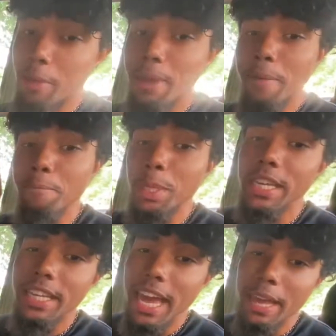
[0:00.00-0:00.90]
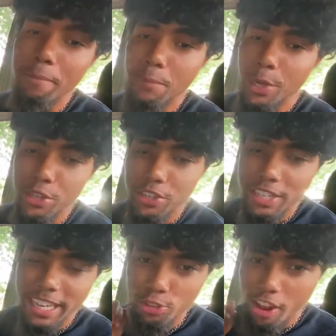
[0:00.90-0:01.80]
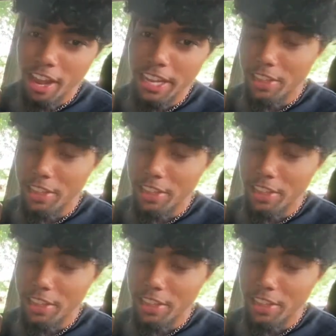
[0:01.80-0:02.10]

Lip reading: I'm at BK Burger King trying